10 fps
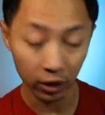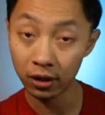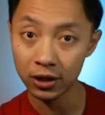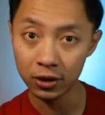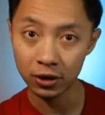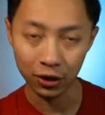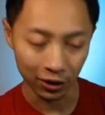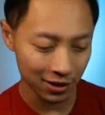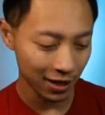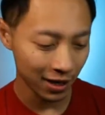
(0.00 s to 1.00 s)
I
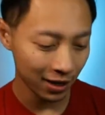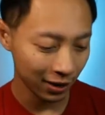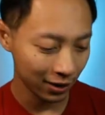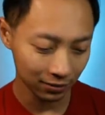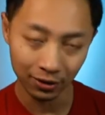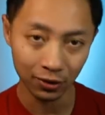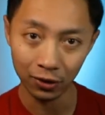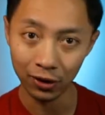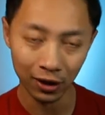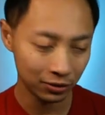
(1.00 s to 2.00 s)
should say, I don't
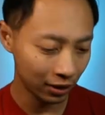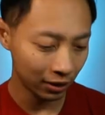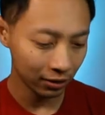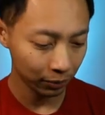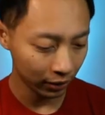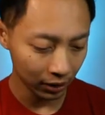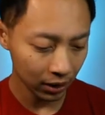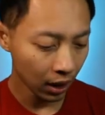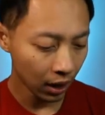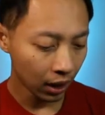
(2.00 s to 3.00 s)
know how to count apparently,
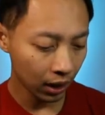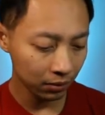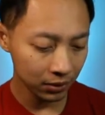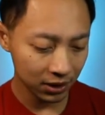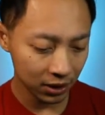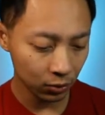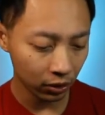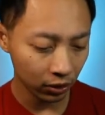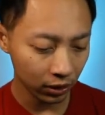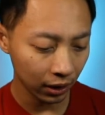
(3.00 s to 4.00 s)
six square
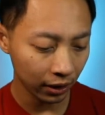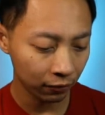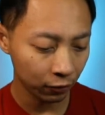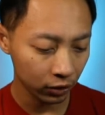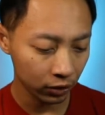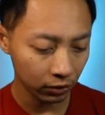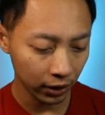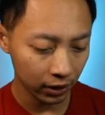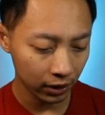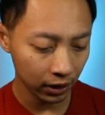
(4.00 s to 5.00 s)
on the left corner
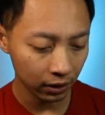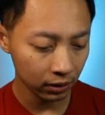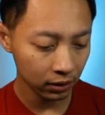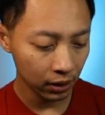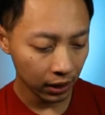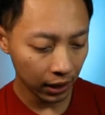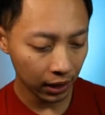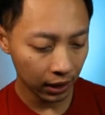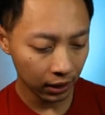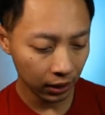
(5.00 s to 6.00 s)
right there,
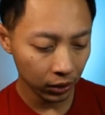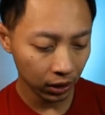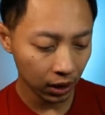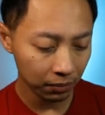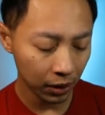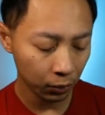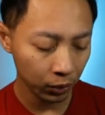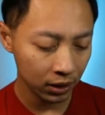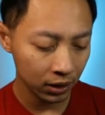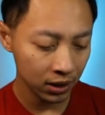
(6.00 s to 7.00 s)
and it will come out
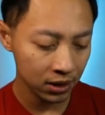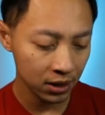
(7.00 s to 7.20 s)
with this